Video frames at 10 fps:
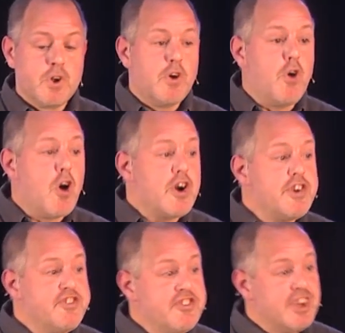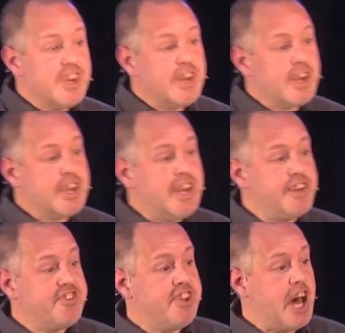Lords get
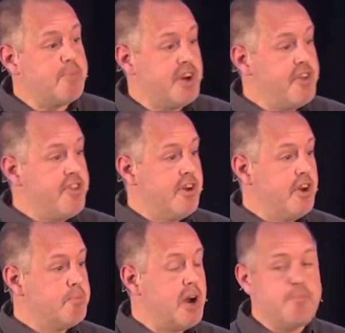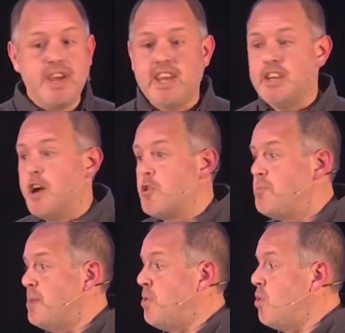a Sabbath by making other
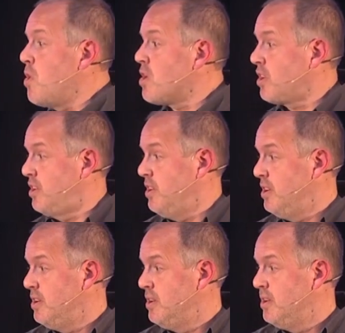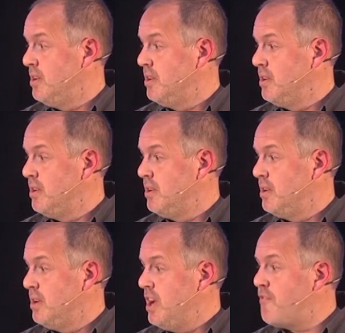people work.
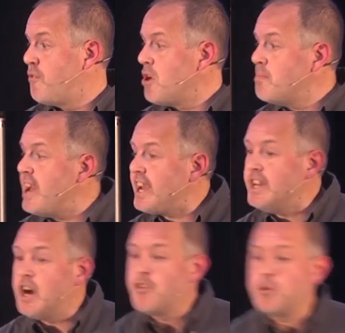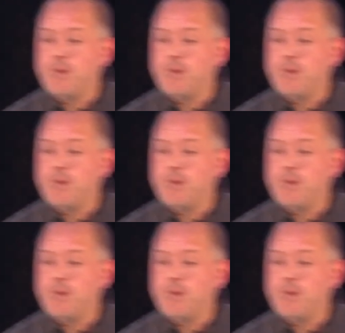If we're making other